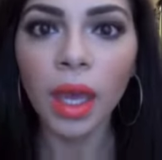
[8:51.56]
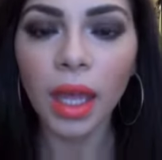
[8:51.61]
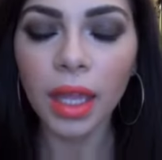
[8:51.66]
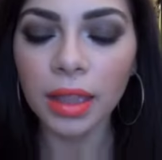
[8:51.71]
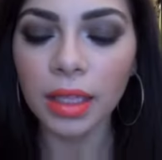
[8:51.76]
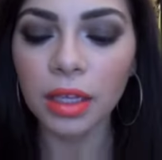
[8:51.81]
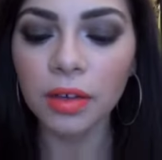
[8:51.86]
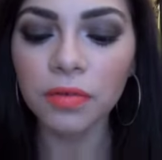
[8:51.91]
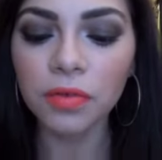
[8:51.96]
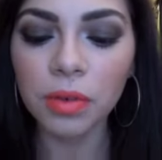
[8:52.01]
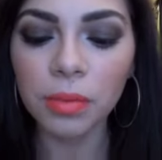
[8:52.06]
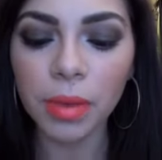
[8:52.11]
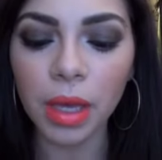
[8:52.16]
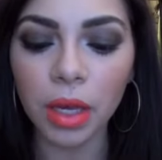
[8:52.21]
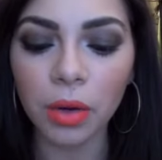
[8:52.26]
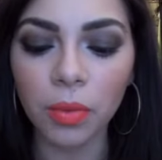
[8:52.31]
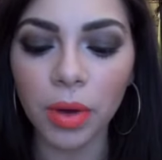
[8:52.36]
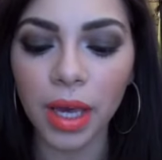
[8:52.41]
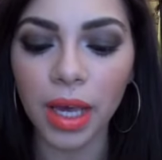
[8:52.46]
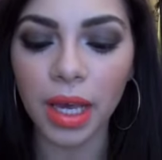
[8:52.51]
And then from
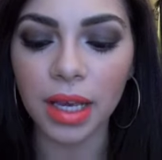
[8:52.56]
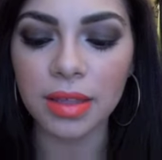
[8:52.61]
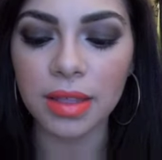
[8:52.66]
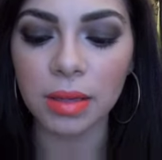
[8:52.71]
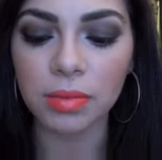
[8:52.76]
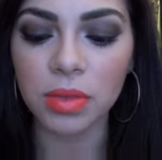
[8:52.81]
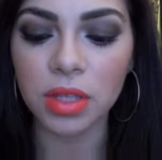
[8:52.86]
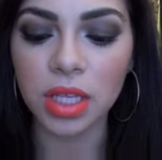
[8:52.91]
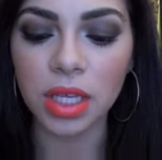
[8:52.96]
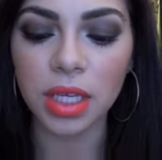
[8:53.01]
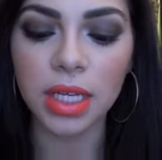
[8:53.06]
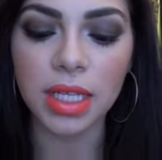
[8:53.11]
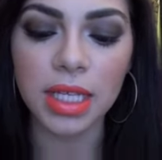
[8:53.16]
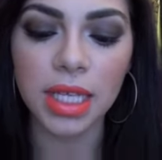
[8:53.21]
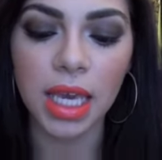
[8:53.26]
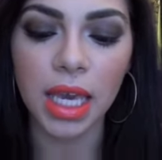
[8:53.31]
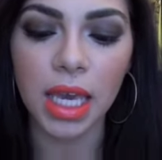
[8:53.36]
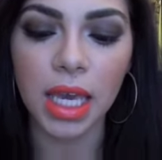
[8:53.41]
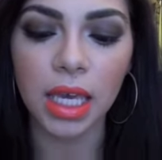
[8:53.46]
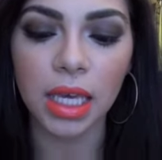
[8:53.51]
NYX, I'm just going to
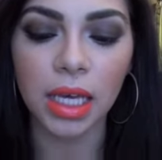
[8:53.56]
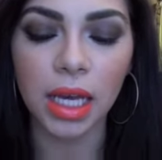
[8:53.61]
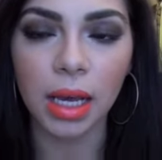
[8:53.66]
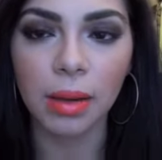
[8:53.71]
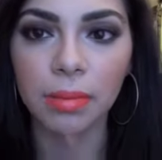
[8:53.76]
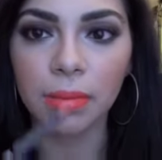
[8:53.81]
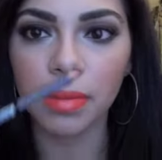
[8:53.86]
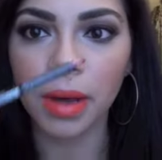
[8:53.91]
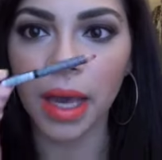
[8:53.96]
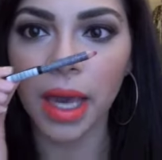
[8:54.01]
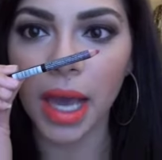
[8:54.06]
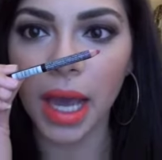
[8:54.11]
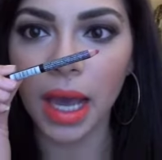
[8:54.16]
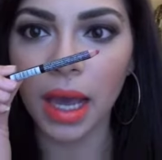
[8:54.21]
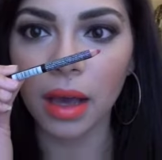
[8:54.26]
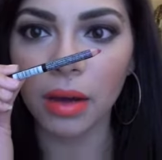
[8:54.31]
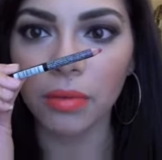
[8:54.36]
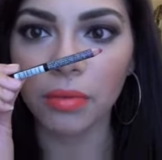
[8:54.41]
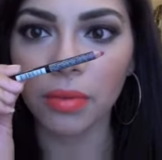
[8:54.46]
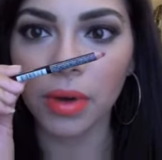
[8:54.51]
take my
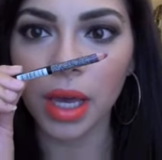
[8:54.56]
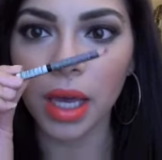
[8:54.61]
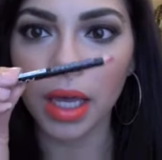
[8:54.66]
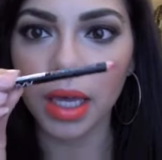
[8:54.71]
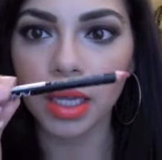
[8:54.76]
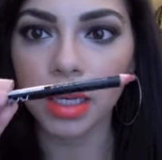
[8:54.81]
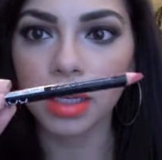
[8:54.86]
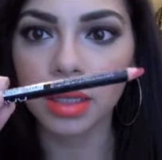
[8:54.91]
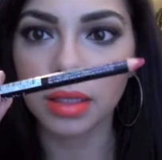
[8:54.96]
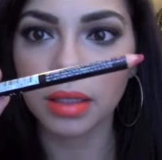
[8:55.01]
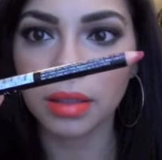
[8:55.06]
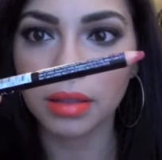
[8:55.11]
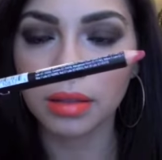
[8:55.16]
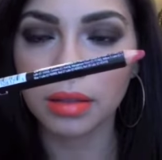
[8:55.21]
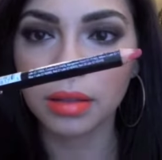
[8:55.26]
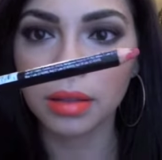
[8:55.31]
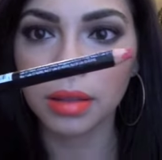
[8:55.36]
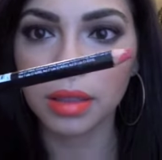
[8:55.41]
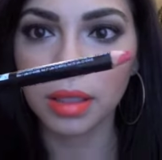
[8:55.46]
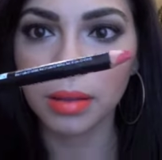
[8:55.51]
hot red
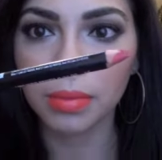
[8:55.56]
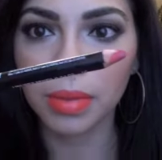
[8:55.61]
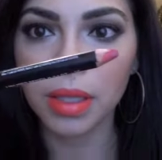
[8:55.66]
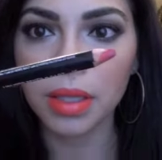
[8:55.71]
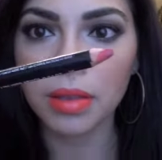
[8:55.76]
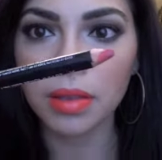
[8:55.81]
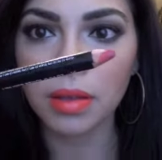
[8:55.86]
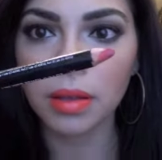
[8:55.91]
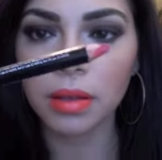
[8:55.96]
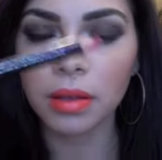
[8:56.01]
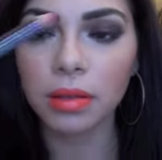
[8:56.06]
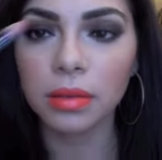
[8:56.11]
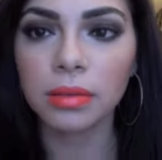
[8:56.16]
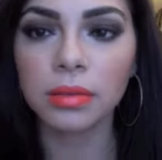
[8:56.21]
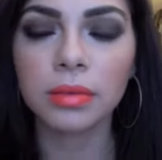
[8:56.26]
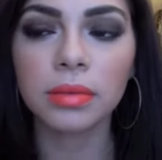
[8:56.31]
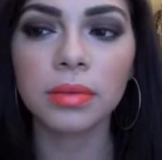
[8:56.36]
lip pencil.